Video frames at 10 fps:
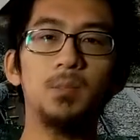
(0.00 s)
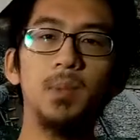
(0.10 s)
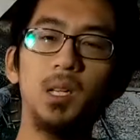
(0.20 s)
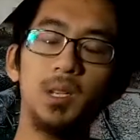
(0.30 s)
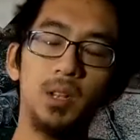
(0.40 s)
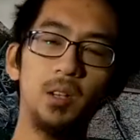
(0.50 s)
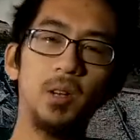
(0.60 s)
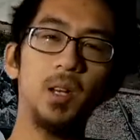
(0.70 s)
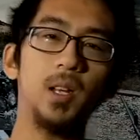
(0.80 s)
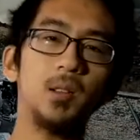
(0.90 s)
military
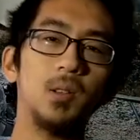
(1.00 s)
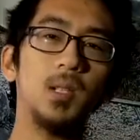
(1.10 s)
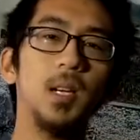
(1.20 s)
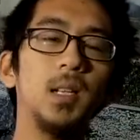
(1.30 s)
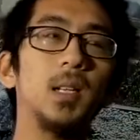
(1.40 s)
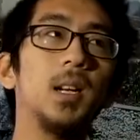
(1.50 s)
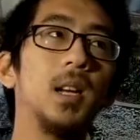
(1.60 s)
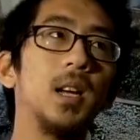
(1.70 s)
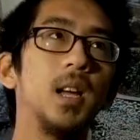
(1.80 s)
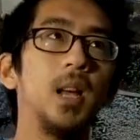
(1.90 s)
training exercise,
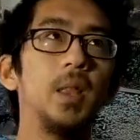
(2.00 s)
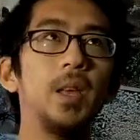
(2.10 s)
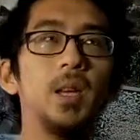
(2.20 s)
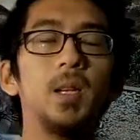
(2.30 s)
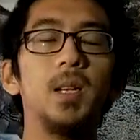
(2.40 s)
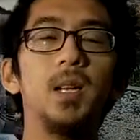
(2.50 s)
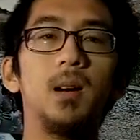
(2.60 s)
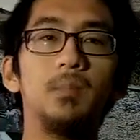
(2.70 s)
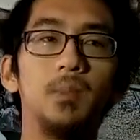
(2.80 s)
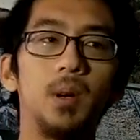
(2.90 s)
and they ended
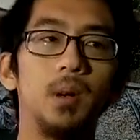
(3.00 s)
up